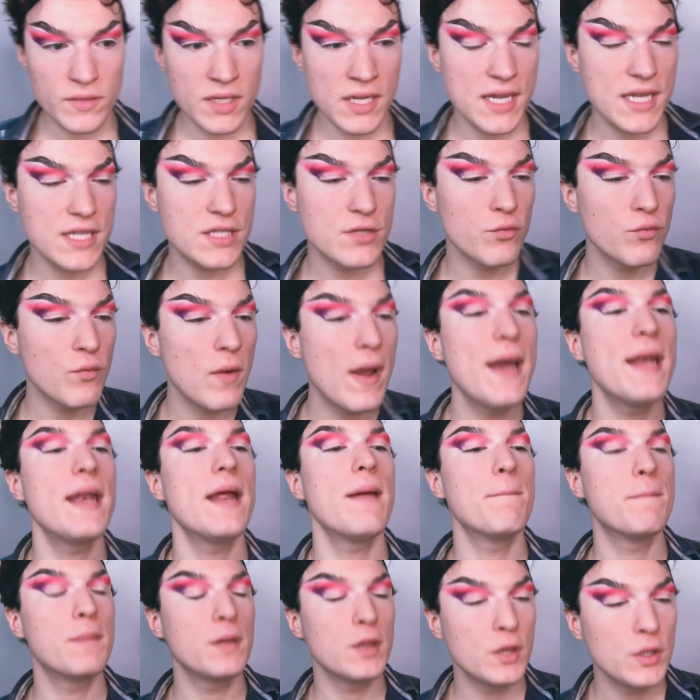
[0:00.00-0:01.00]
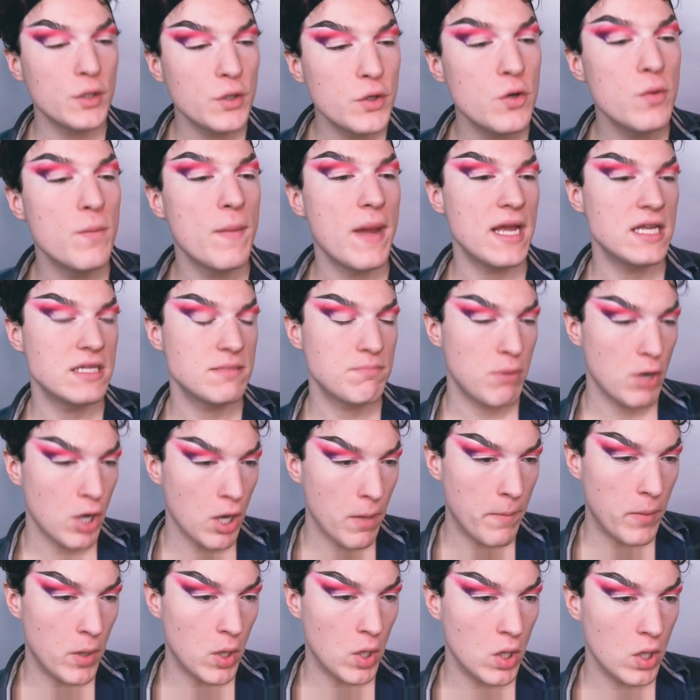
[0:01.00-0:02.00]
It's red and blue makes
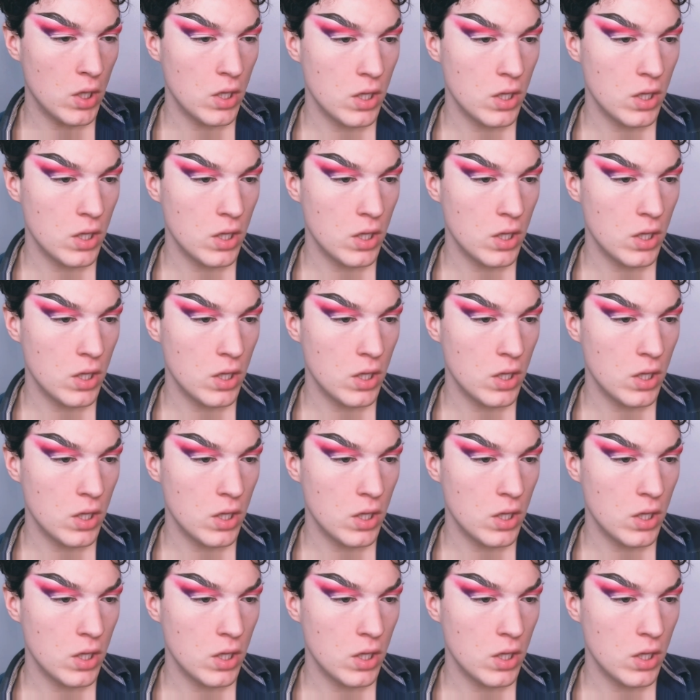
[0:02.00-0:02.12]
purple.